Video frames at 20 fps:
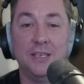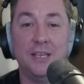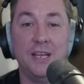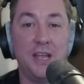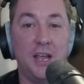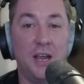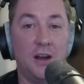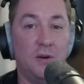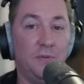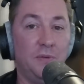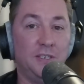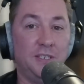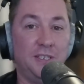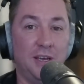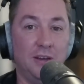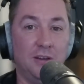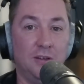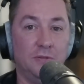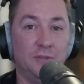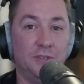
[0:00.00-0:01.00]
Take care of
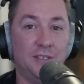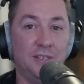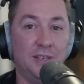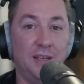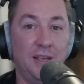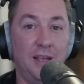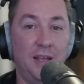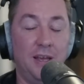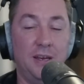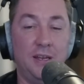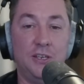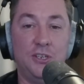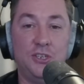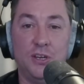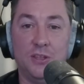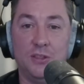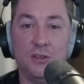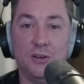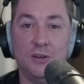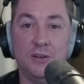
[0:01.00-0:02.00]
yourselves and
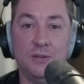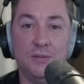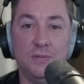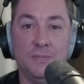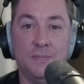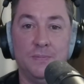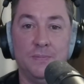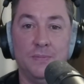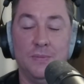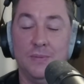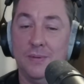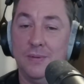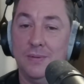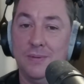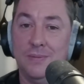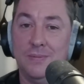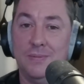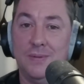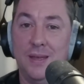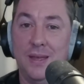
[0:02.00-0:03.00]
each other,
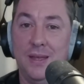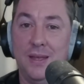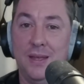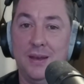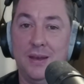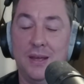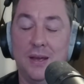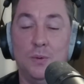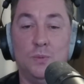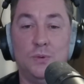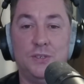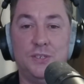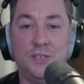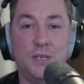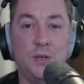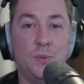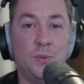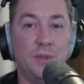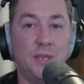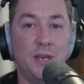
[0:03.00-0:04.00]
and I will
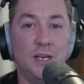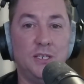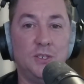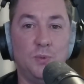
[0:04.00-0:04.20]
see you in the